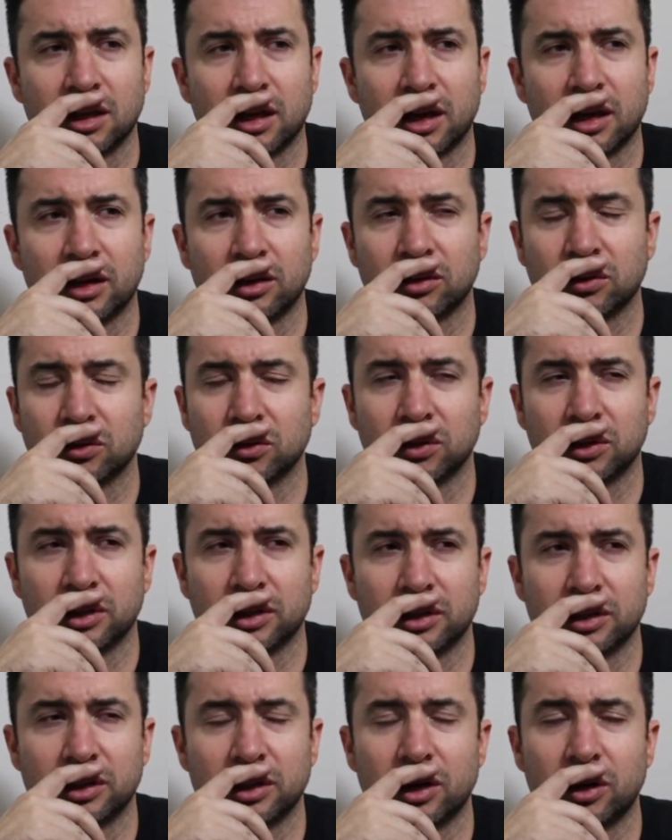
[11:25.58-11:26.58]
I don't
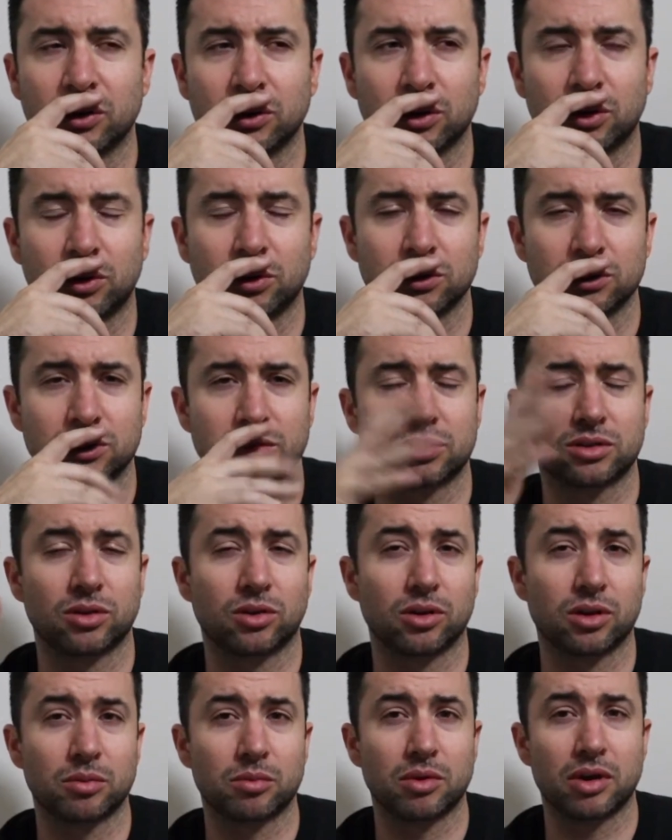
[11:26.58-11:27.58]
really know the whole
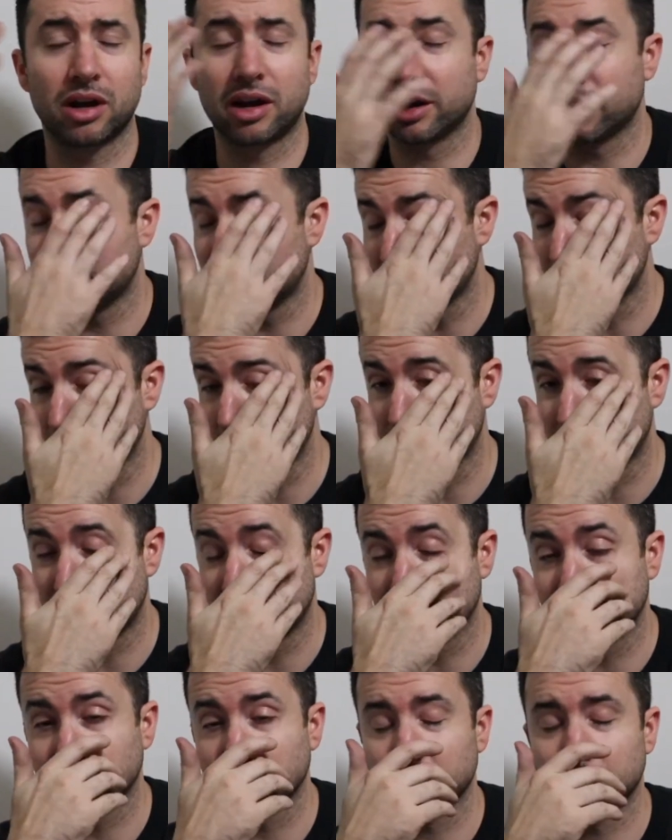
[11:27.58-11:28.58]
story behind it or
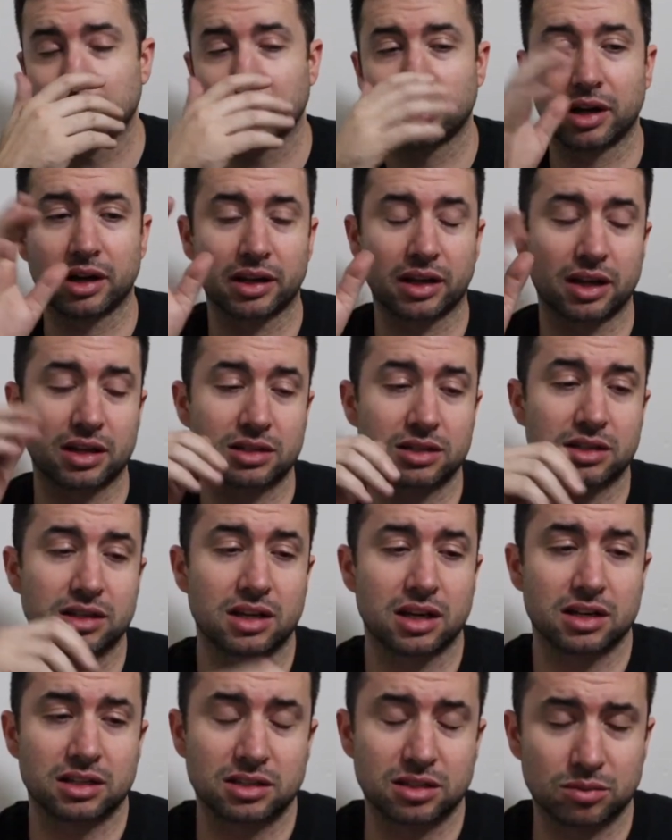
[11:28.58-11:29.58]
whatever, but I guess he
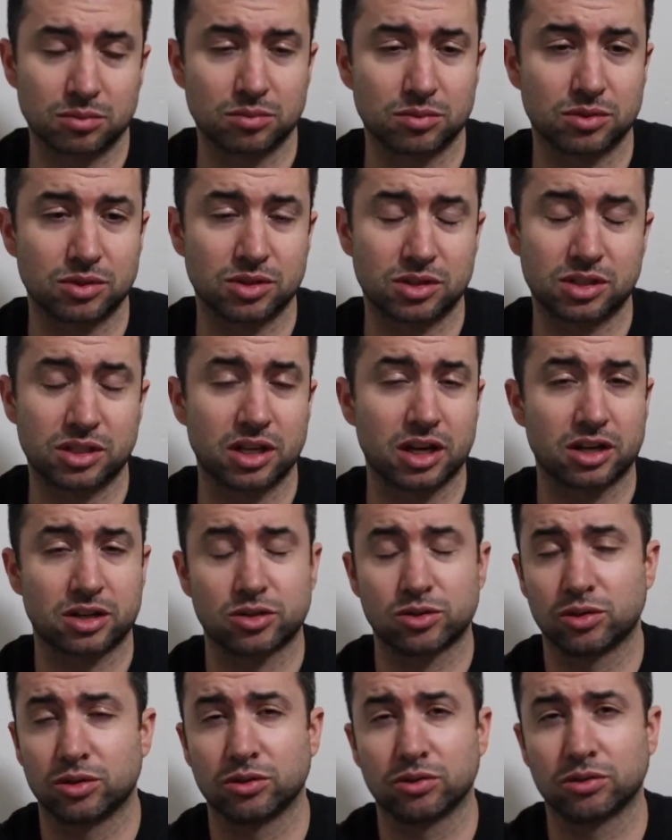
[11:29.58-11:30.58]
got some
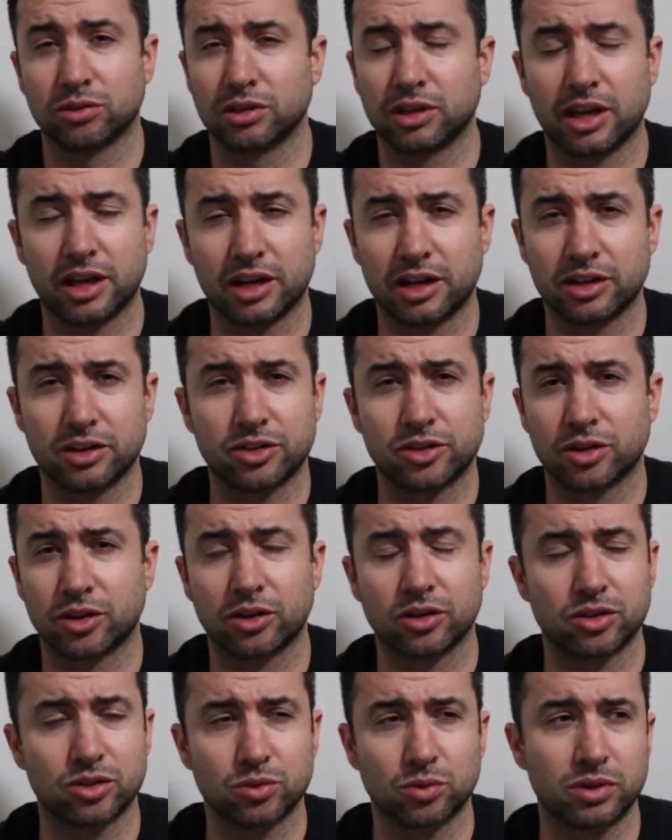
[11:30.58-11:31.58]
sexual related
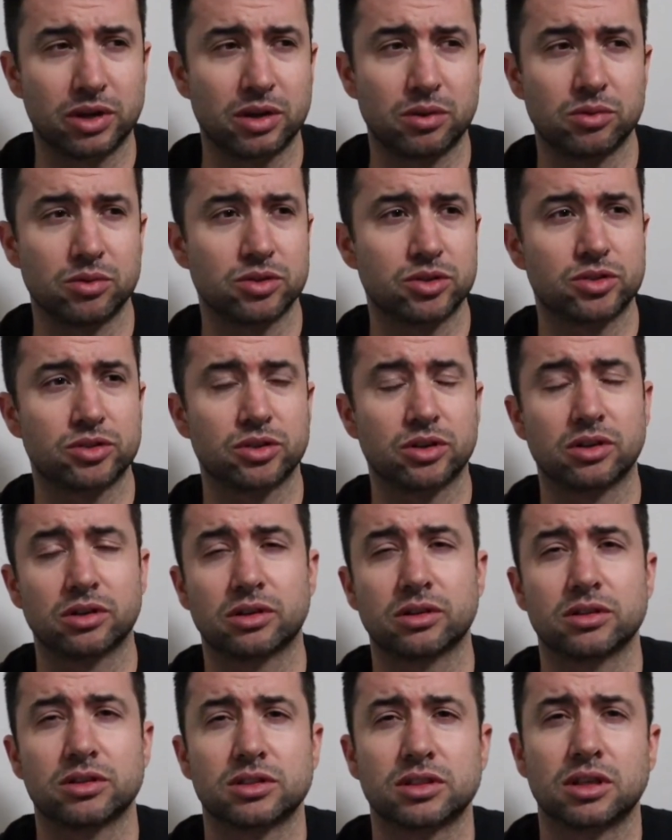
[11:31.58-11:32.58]
charge when he was
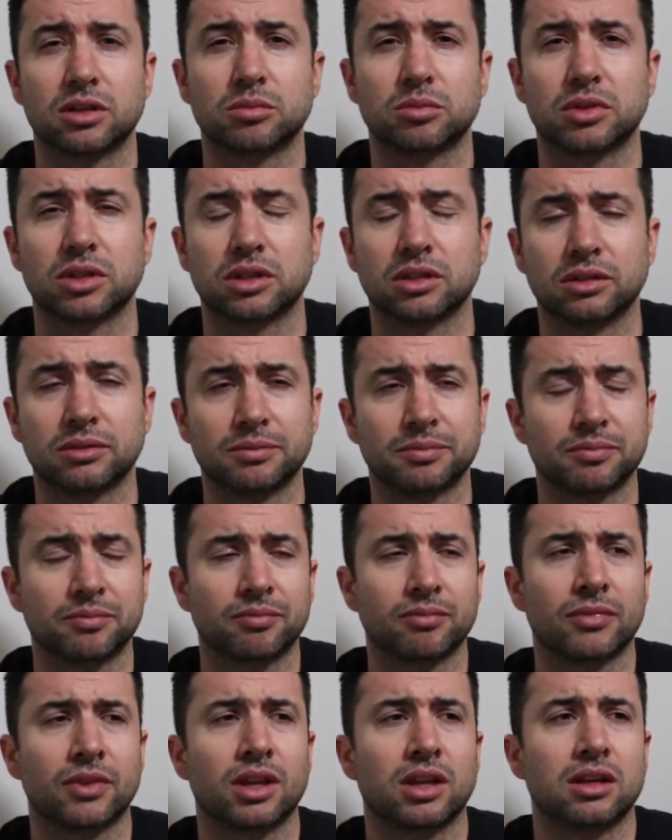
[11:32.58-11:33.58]
drunk or something.
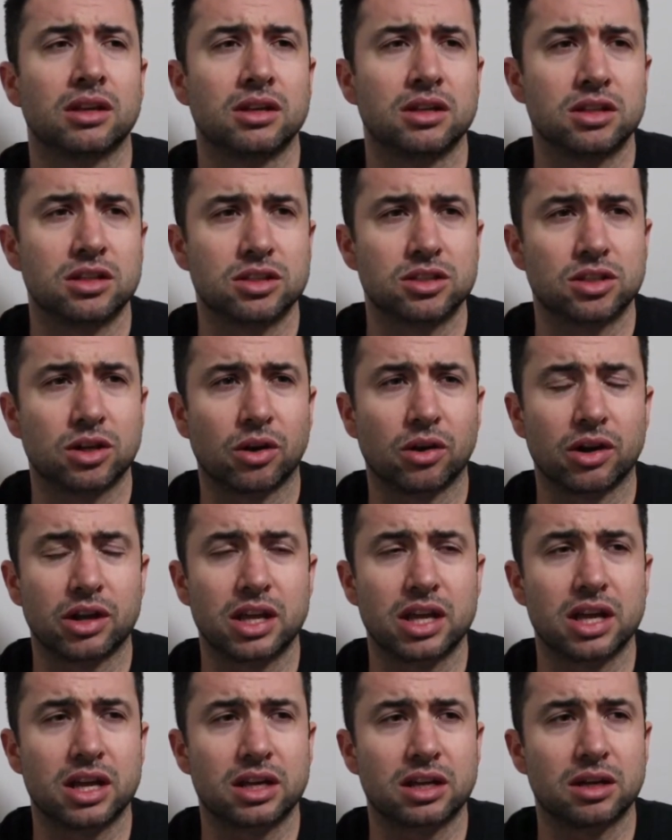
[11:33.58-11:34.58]
So
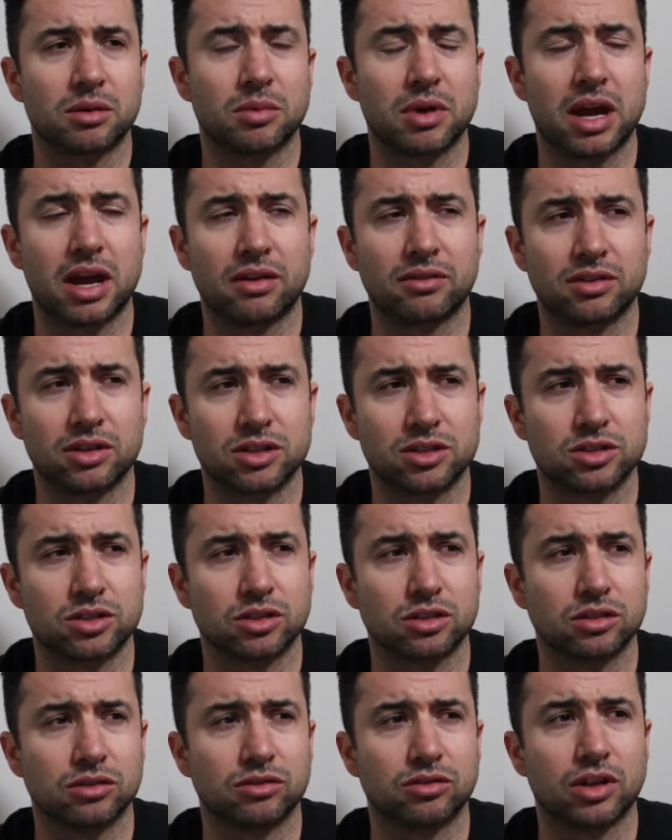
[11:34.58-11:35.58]
he ended up having to
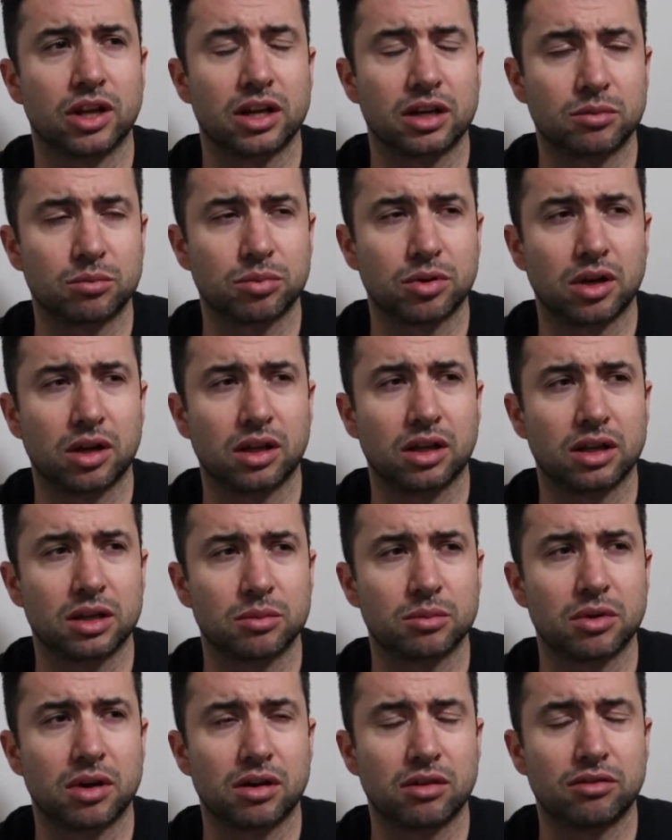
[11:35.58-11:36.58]
serve like probably
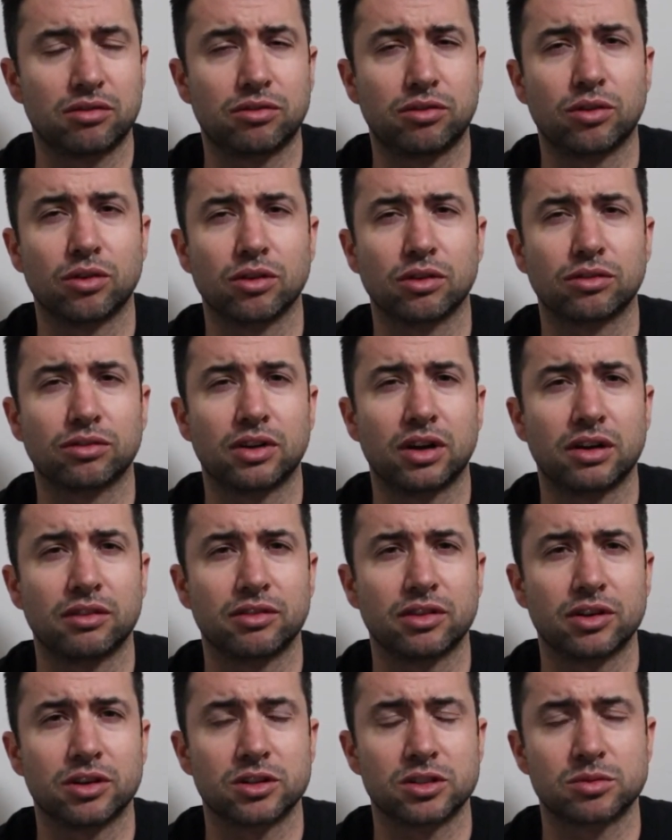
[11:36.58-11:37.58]
about four or
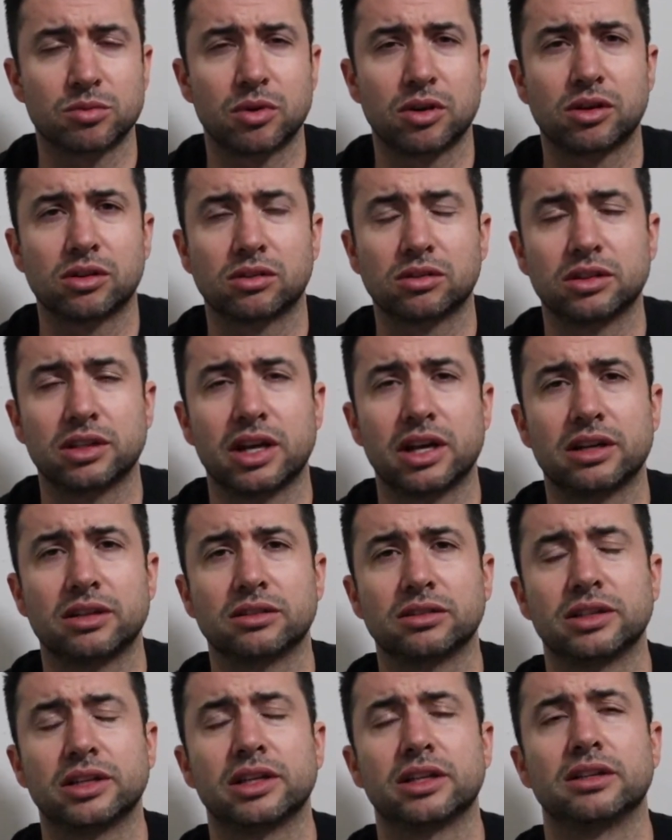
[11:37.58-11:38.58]
five years, my Uncle
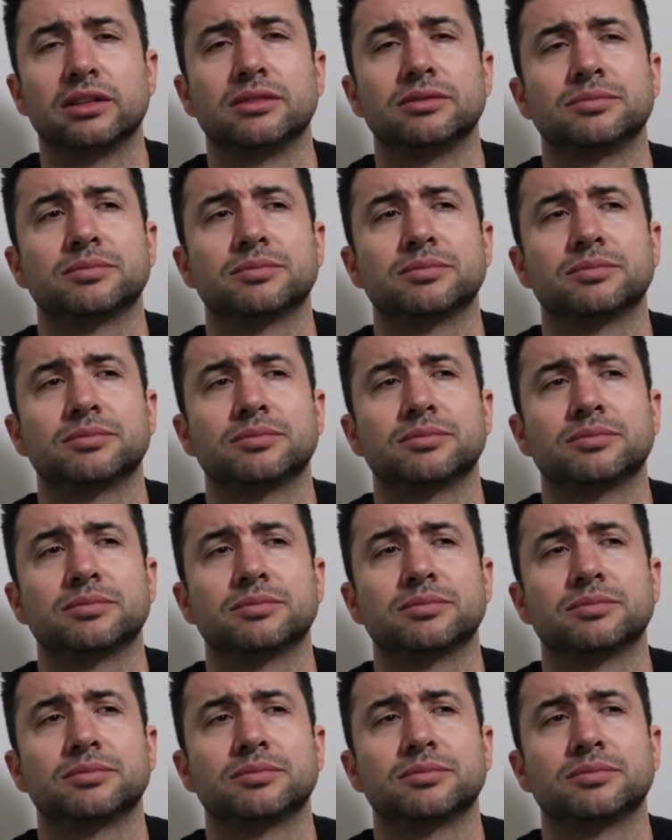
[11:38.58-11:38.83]
Daniel did.